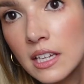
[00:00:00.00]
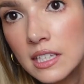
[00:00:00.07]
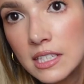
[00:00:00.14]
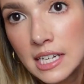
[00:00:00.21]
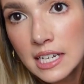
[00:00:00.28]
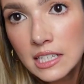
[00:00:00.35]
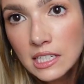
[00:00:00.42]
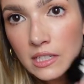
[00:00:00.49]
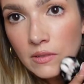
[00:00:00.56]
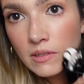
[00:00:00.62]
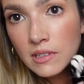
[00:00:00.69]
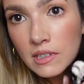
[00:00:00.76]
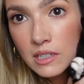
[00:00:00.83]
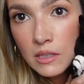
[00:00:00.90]
say hello
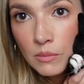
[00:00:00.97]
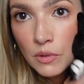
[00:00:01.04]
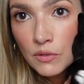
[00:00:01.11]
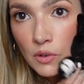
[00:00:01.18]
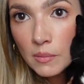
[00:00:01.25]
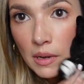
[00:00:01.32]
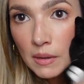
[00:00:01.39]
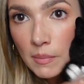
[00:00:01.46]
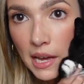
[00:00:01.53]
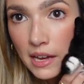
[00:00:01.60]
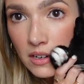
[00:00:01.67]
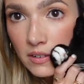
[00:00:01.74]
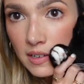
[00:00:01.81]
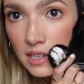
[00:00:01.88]
before my
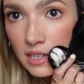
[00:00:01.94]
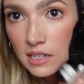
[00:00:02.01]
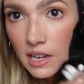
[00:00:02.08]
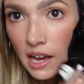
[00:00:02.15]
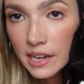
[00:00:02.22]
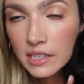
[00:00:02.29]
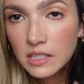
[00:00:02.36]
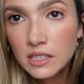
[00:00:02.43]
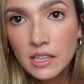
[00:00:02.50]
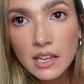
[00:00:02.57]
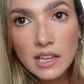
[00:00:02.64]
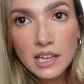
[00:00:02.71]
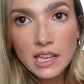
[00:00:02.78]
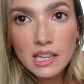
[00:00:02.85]
battery dies.
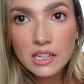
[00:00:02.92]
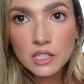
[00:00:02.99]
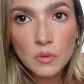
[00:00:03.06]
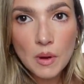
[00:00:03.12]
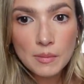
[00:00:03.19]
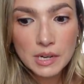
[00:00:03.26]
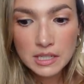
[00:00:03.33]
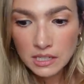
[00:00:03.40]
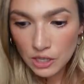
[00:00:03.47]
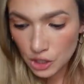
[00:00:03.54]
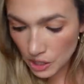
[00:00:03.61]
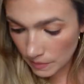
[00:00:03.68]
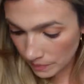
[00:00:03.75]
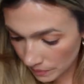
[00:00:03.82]
He doesn't want me to
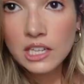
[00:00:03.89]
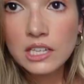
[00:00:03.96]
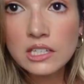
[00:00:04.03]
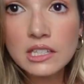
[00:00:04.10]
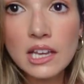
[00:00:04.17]
touch him. He's